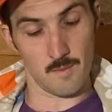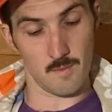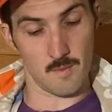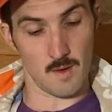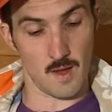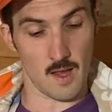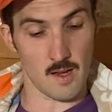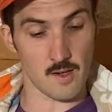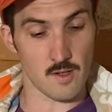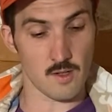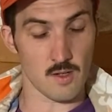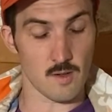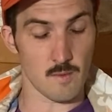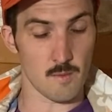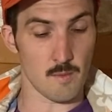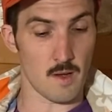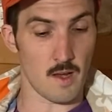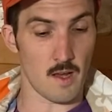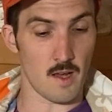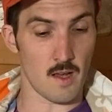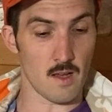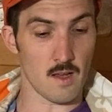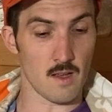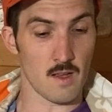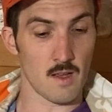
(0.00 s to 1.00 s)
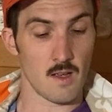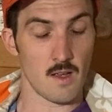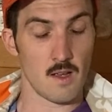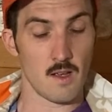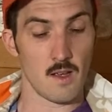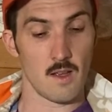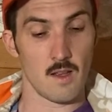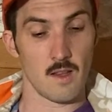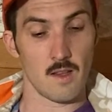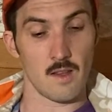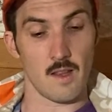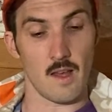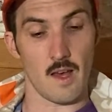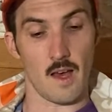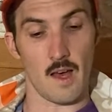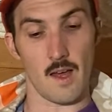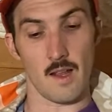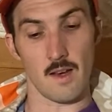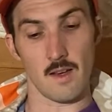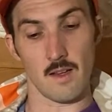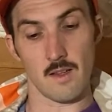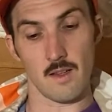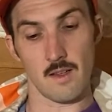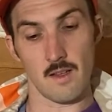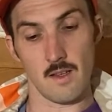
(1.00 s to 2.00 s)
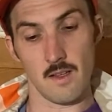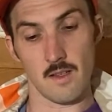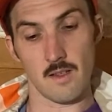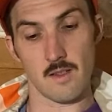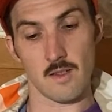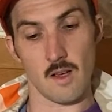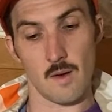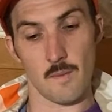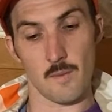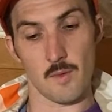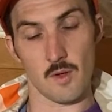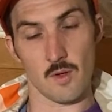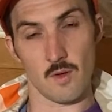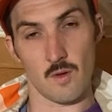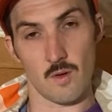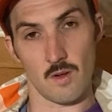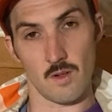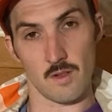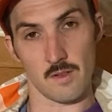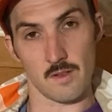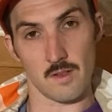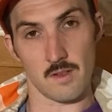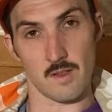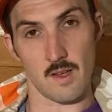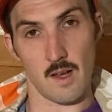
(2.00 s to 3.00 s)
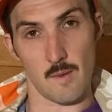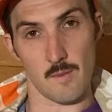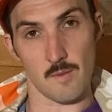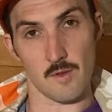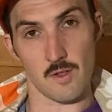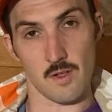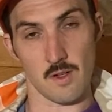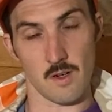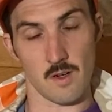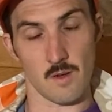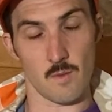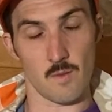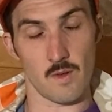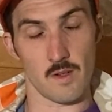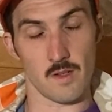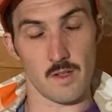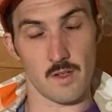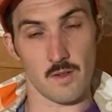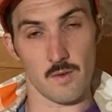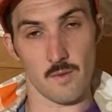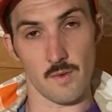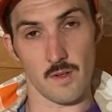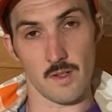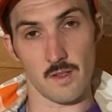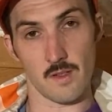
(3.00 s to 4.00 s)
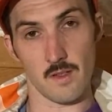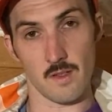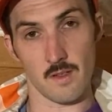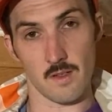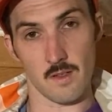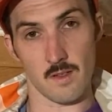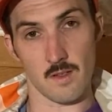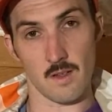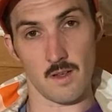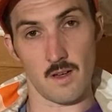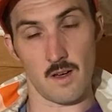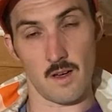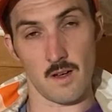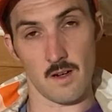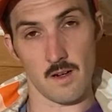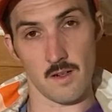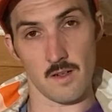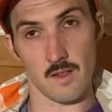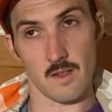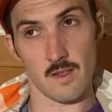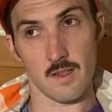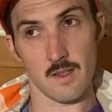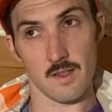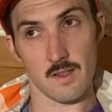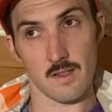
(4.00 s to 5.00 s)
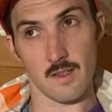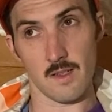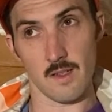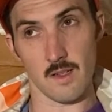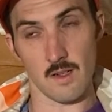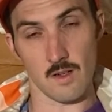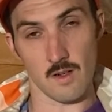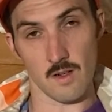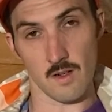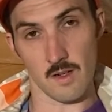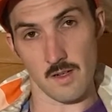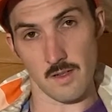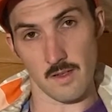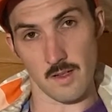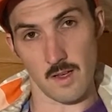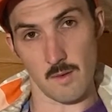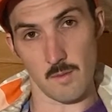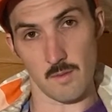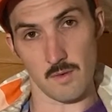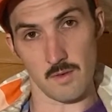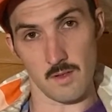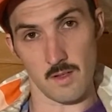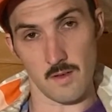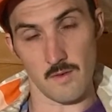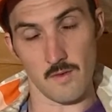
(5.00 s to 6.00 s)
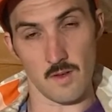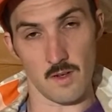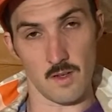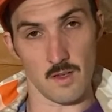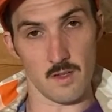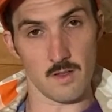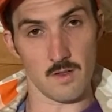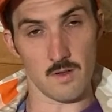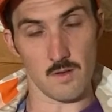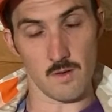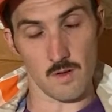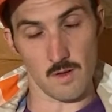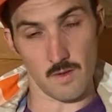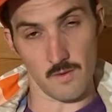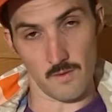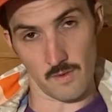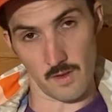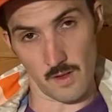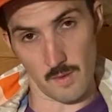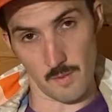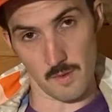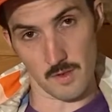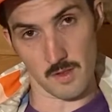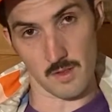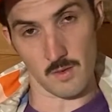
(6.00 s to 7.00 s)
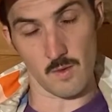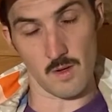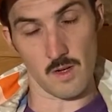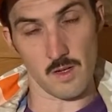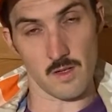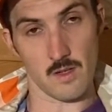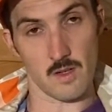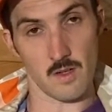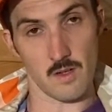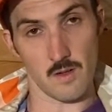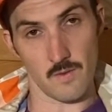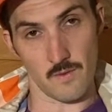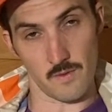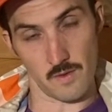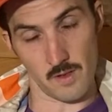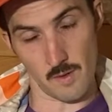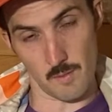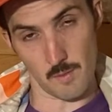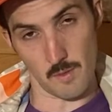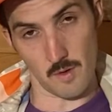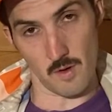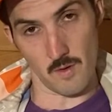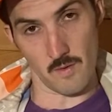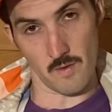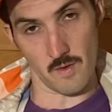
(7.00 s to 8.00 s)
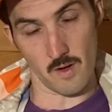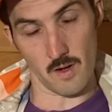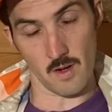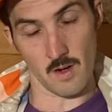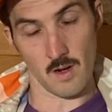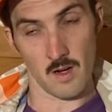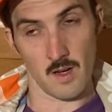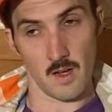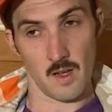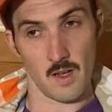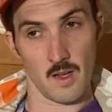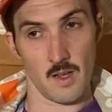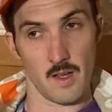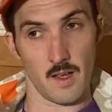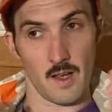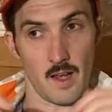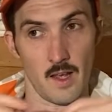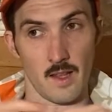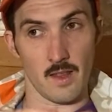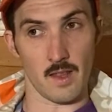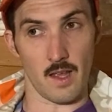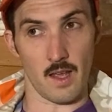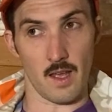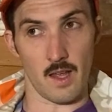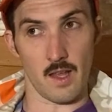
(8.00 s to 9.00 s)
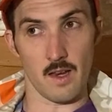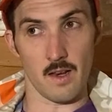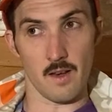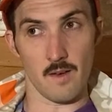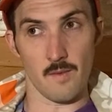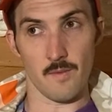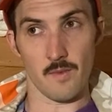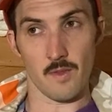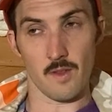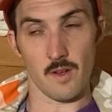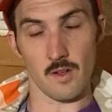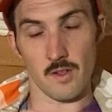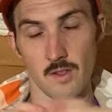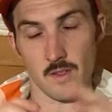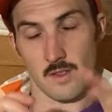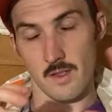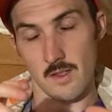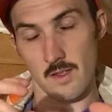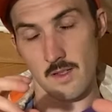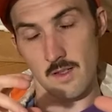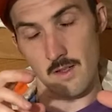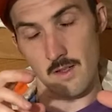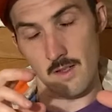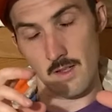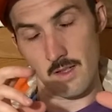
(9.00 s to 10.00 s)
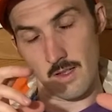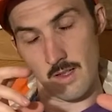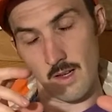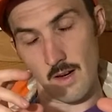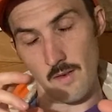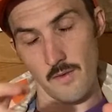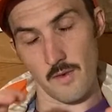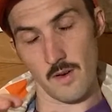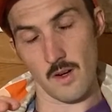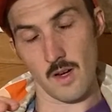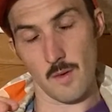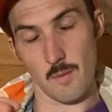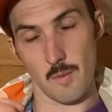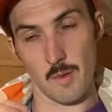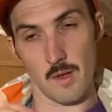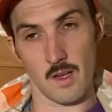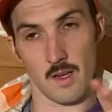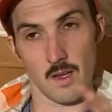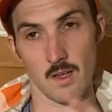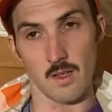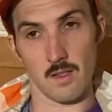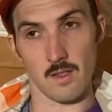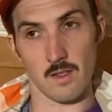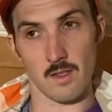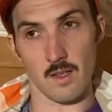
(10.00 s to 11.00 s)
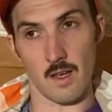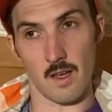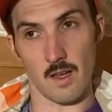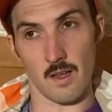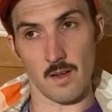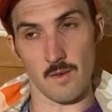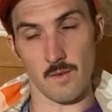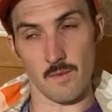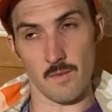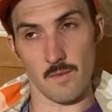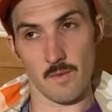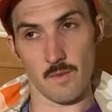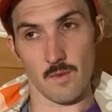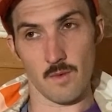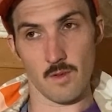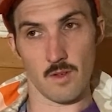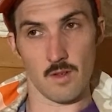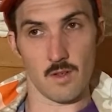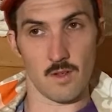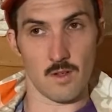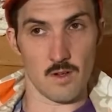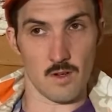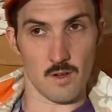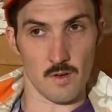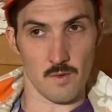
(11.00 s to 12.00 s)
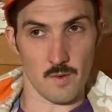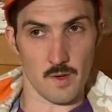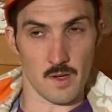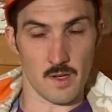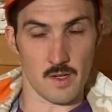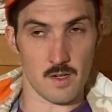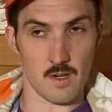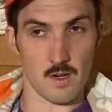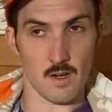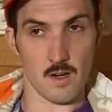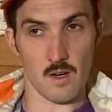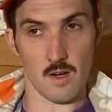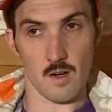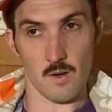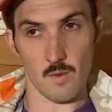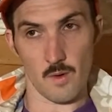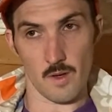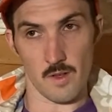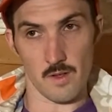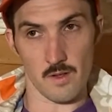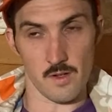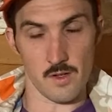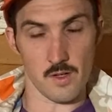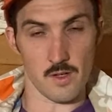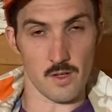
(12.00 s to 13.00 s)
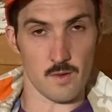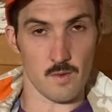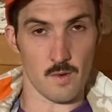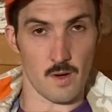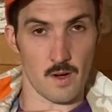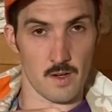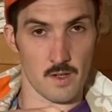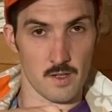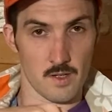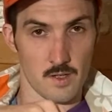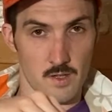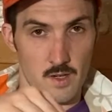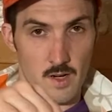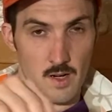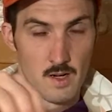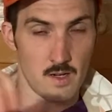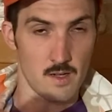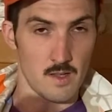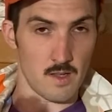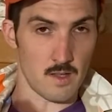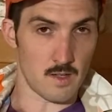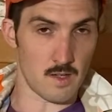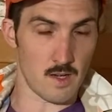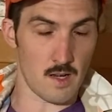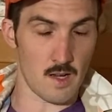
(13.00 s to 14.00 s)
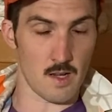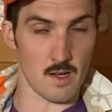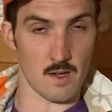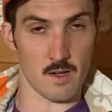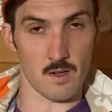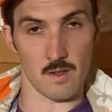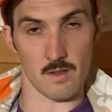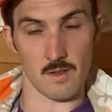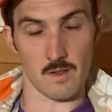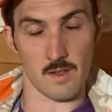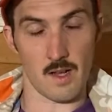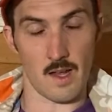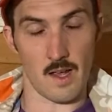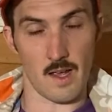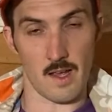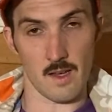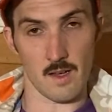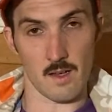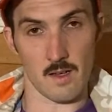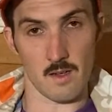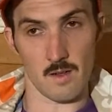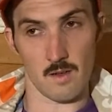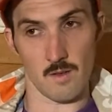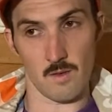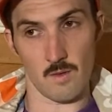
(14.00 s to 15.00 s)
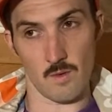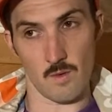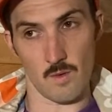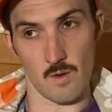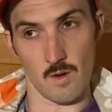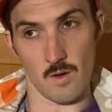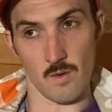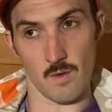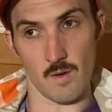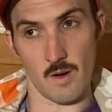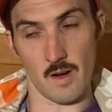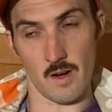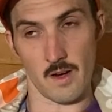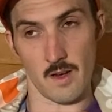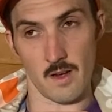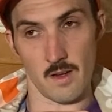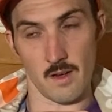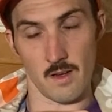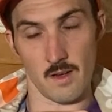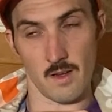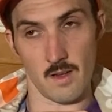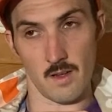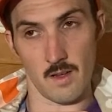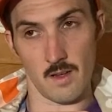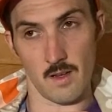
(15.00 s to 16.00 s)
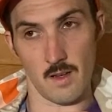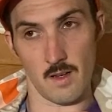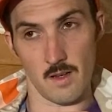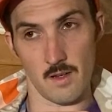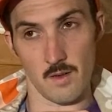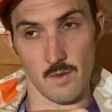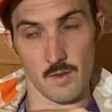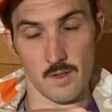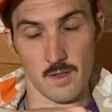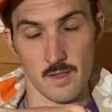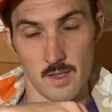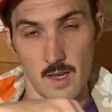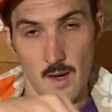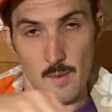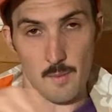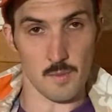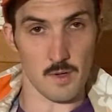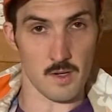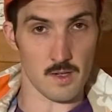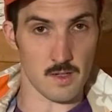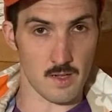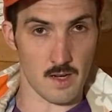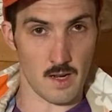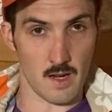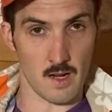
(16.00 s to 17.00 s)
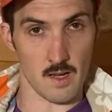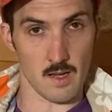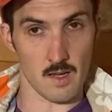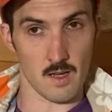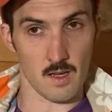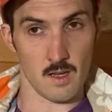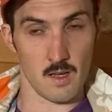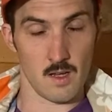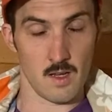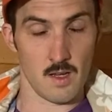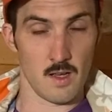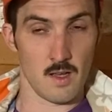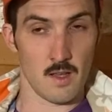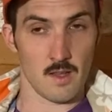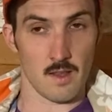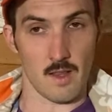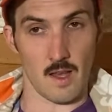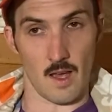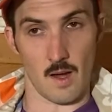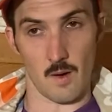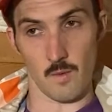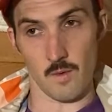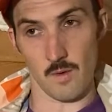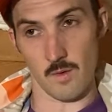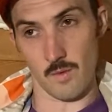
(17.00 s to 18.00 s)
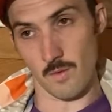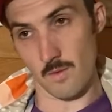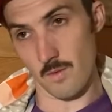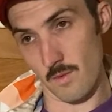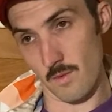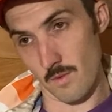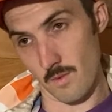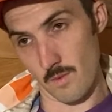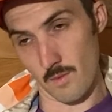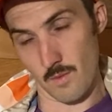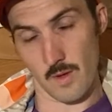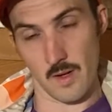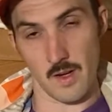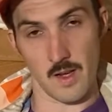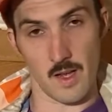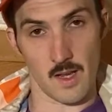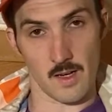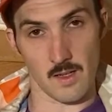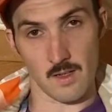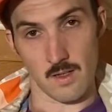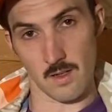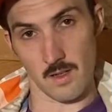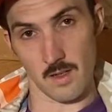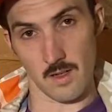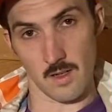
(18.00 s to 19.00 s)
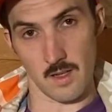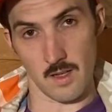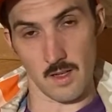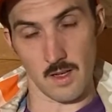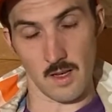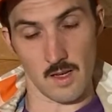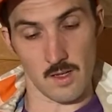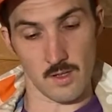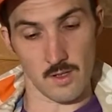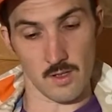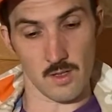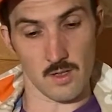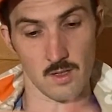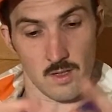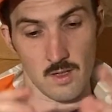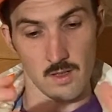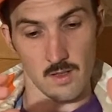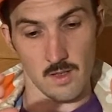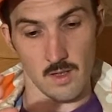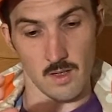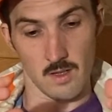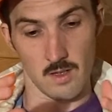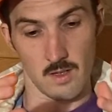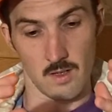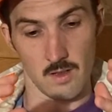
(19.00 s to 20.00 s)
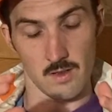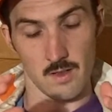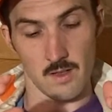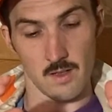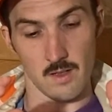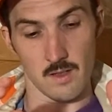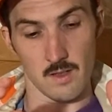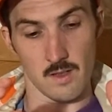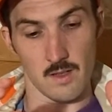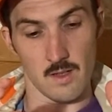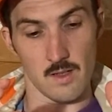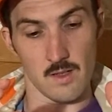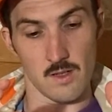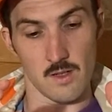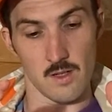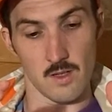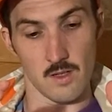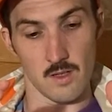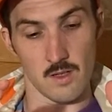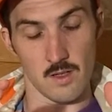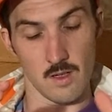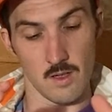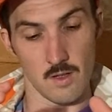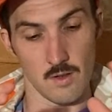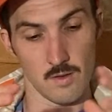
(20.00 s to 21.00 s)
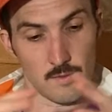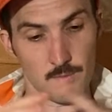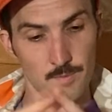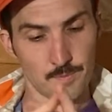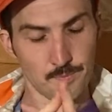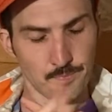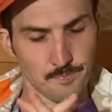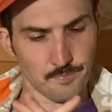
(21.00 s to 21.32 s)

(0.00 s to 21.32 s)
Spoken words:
engine bay that heats up your oil to temperature, and once it reaches 160 degrees, I believe it is, you can flip a switch and you flip over. And then there's differing opinions on your return, whether you should run it straight into the tank or run it into a separate tank that would re-enter into the engine, just like all diesel engines do.